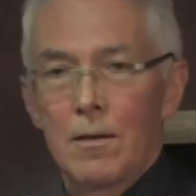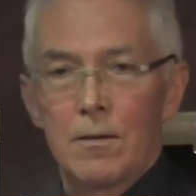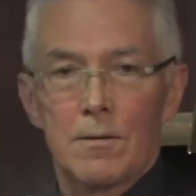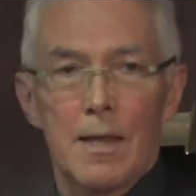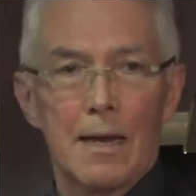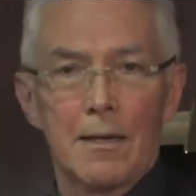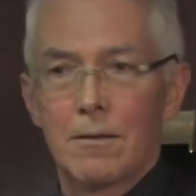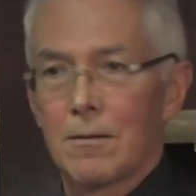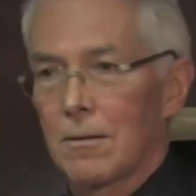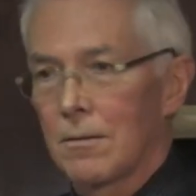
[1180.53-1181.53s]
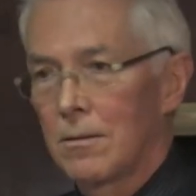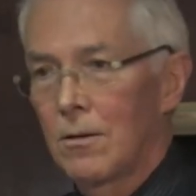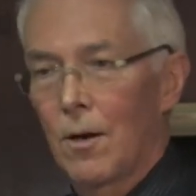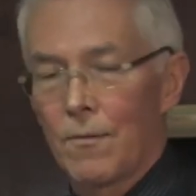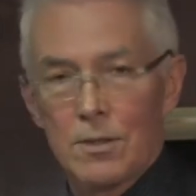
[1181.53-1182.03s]
They
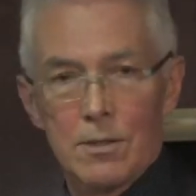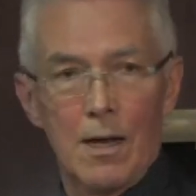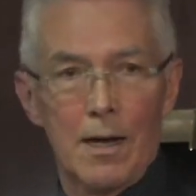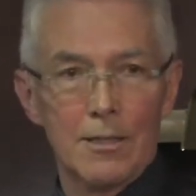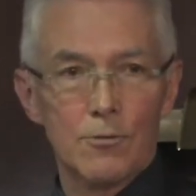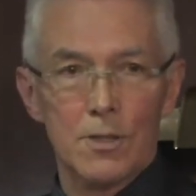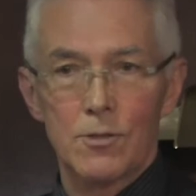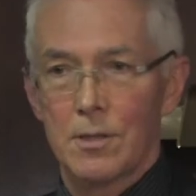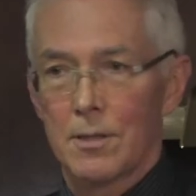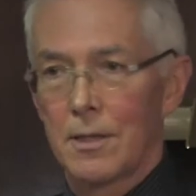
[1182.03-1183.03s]
obviously are interested